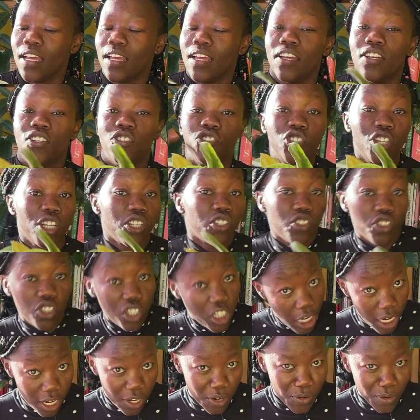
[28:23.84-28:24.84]
just
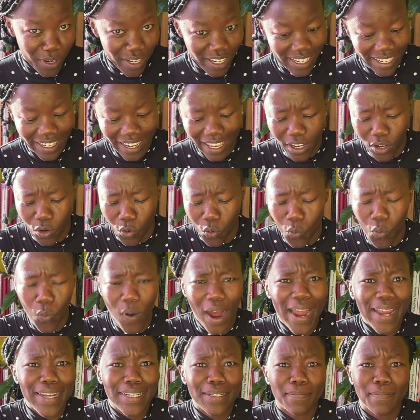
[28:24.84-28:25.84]
generally like
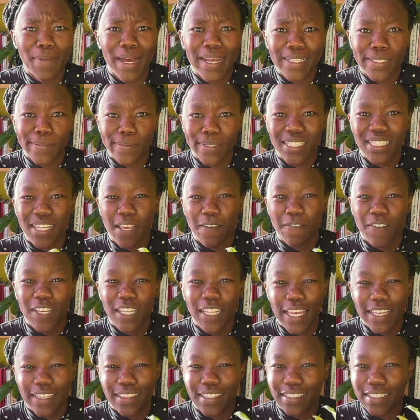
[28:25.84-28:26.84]
wide mugs, because I feel
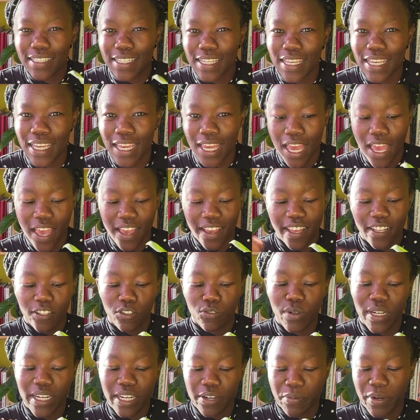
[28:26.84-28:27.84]
like the tea gets
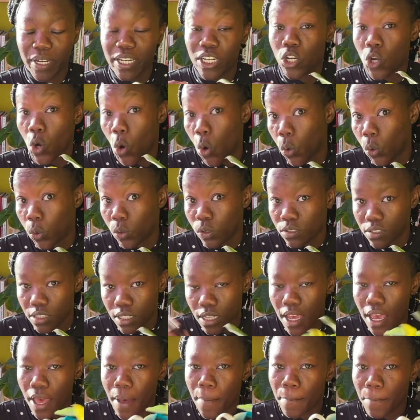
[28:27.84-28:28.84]
really, really cold,
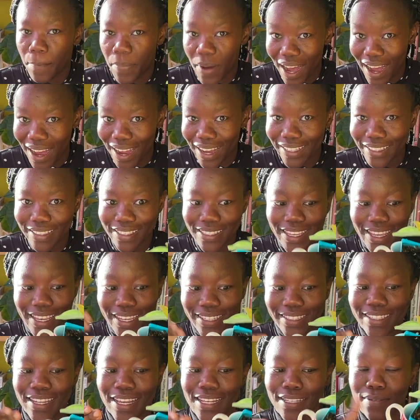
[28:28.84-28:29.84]
but
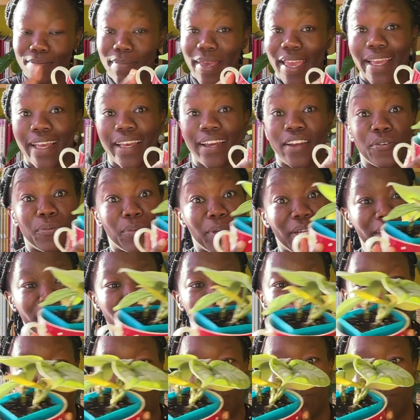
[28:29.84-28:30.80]
it does make a really great